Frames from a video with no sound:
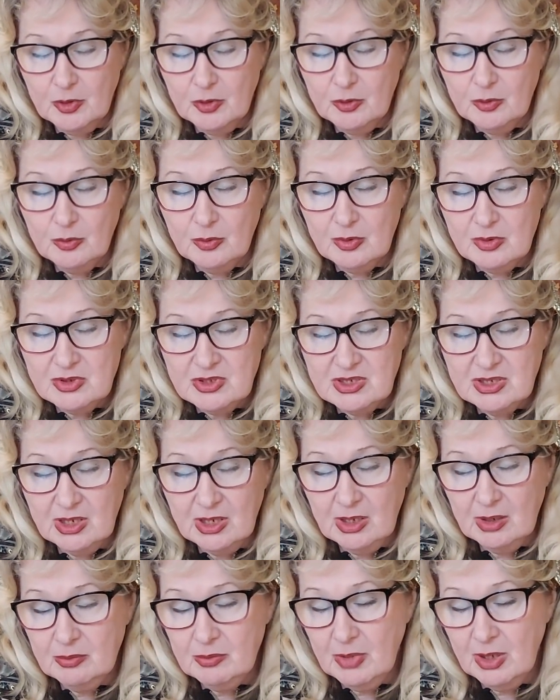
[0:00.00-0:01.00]
towards
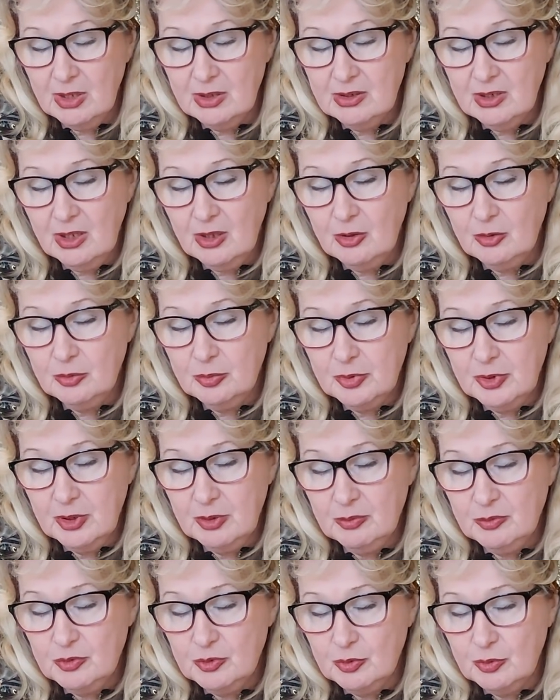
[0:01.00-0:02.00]
him and help
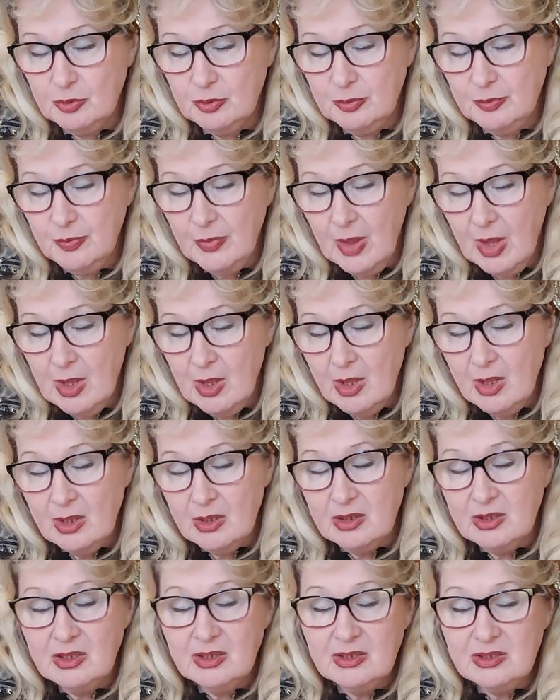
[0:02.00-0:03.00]
him to,
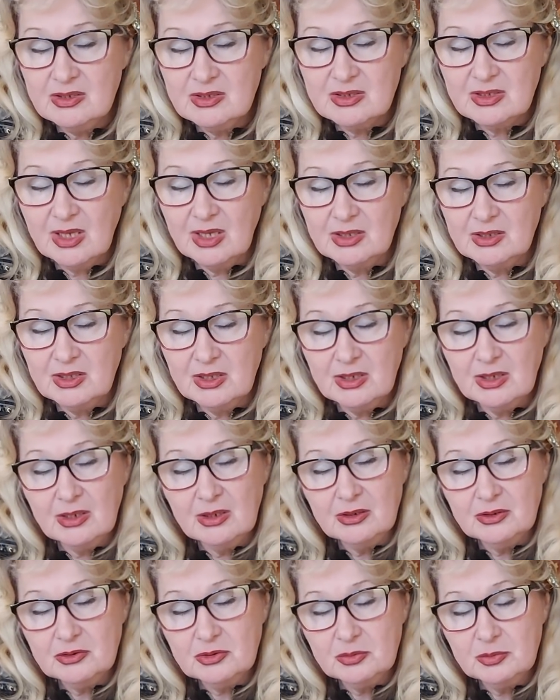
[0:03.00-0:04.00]
he's getting
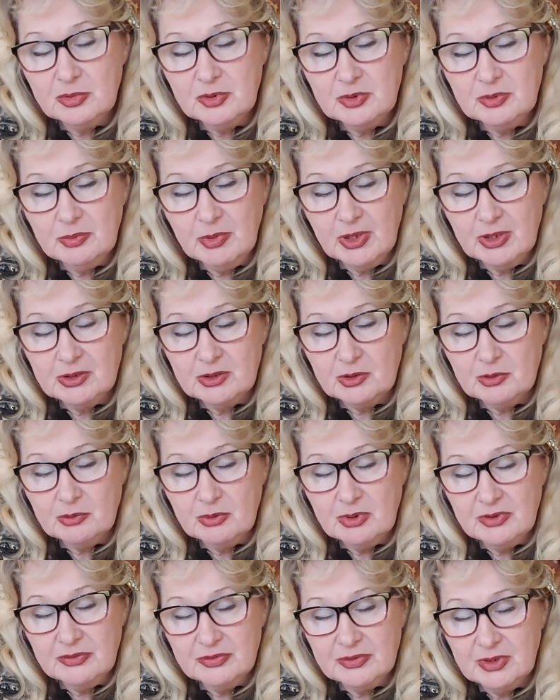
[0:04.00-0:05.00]
a little bit better
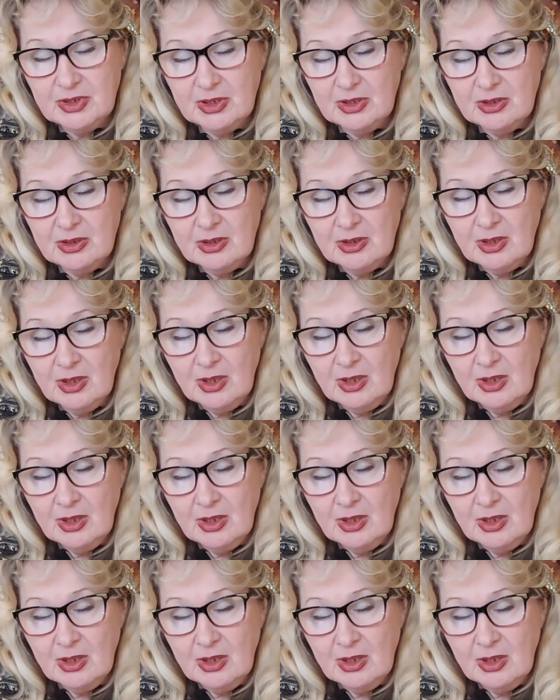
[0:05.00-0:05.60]
with the